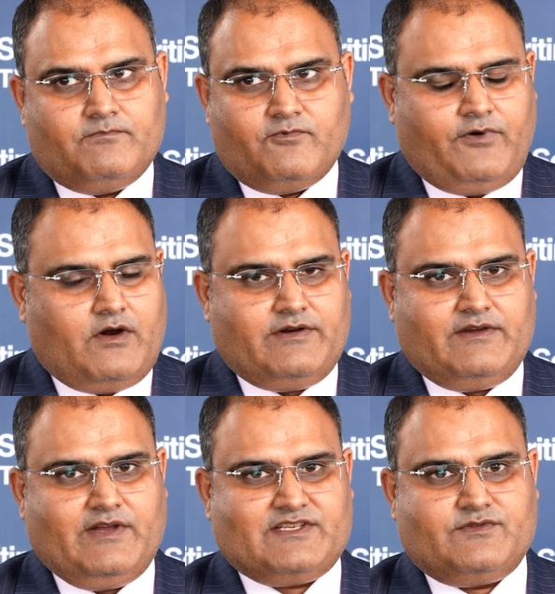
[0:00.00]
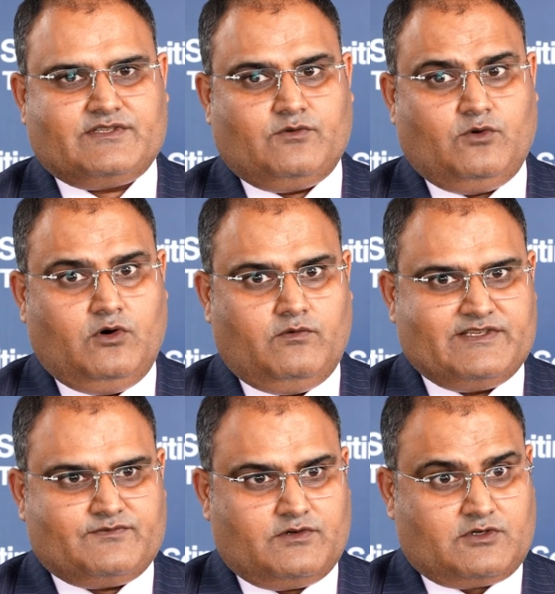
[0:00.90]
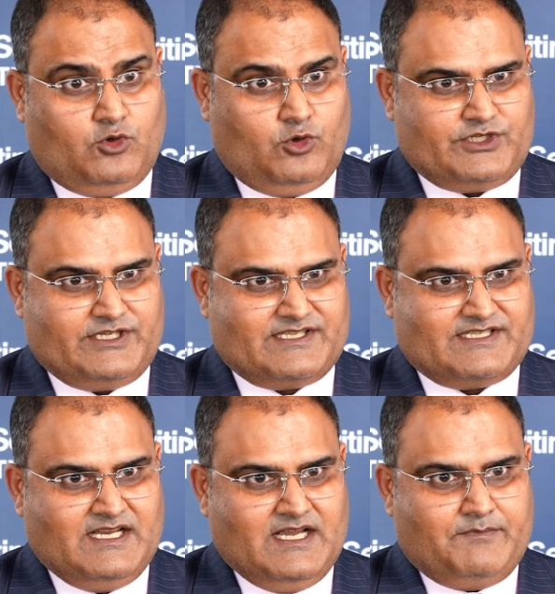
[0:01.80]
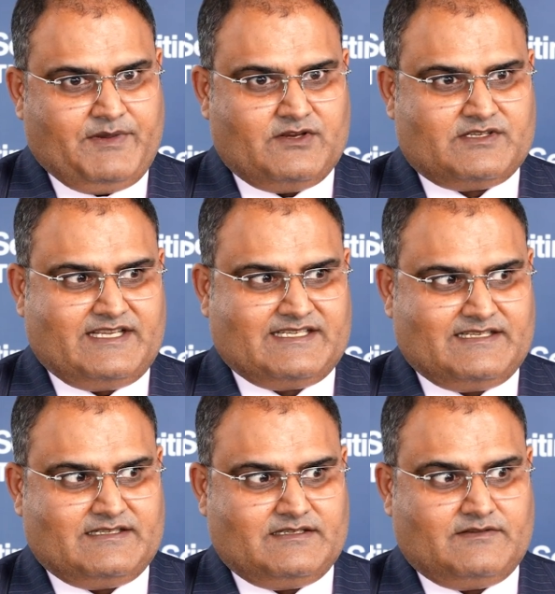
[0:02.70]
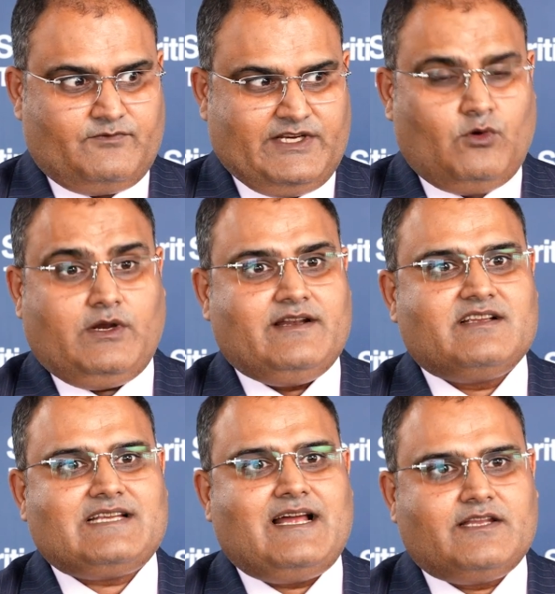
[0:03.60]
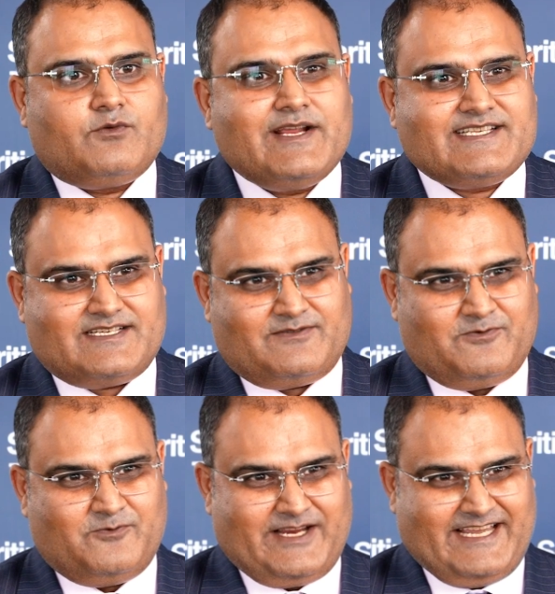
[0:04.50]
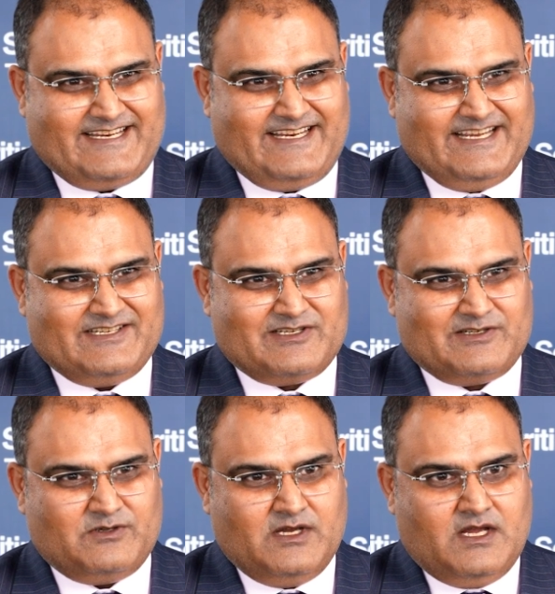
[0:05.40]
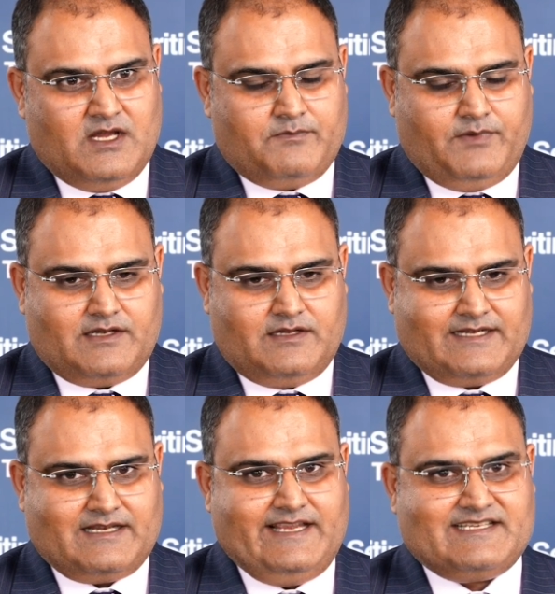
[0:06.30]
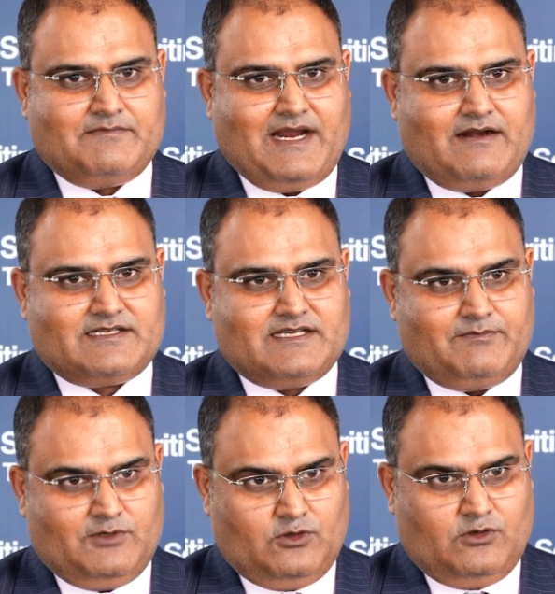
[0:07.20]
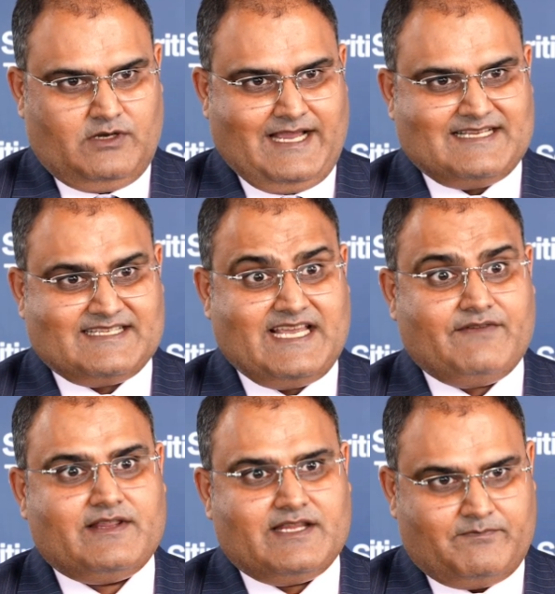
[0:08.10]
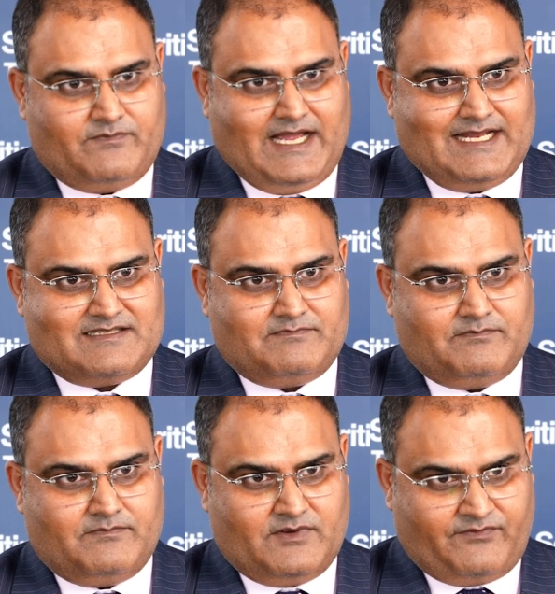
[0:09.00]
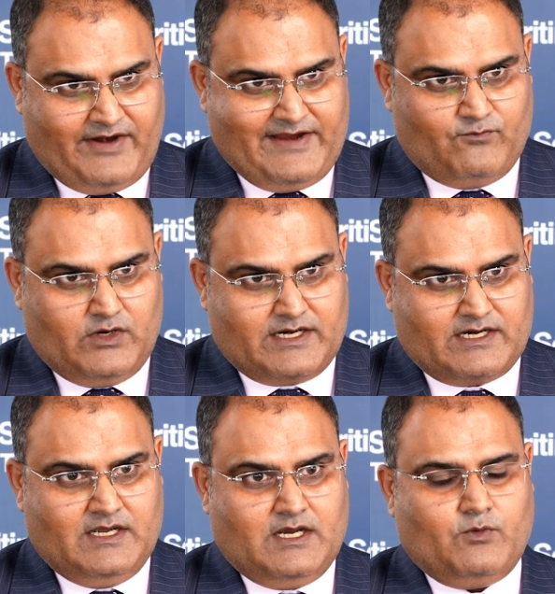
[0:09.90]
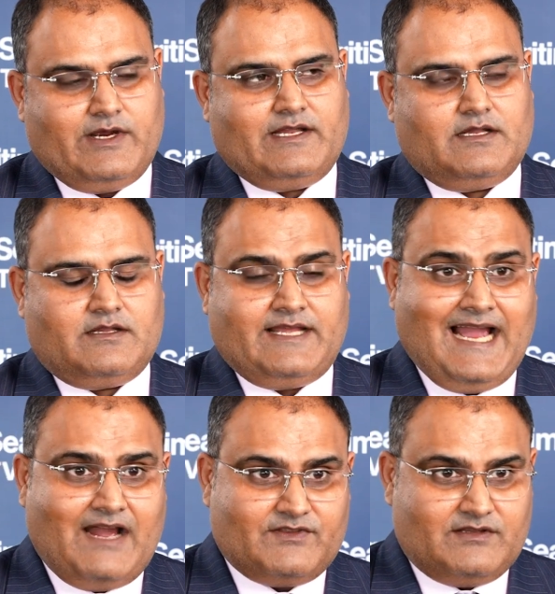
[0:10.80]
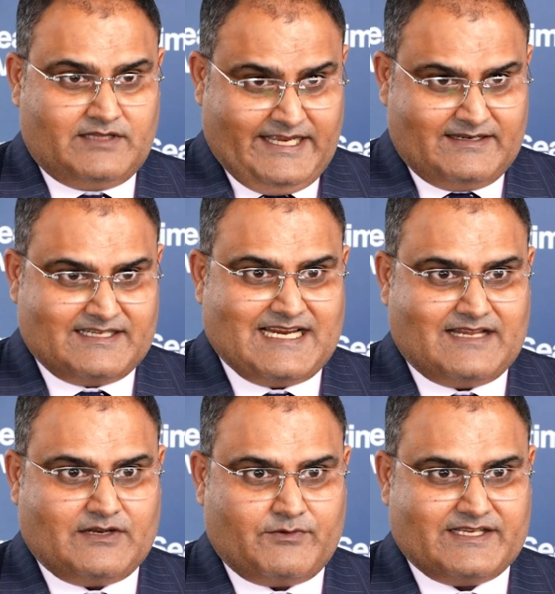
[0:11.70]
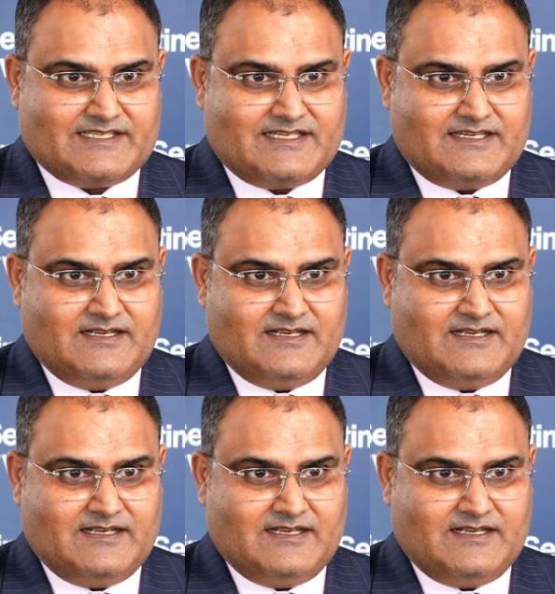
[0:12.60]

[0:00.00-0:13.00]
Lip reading: Foreign investors always were cautious because they said, we don't understand the risk we're getting into. But at least the maritime law has given them that framework where they understand the risk.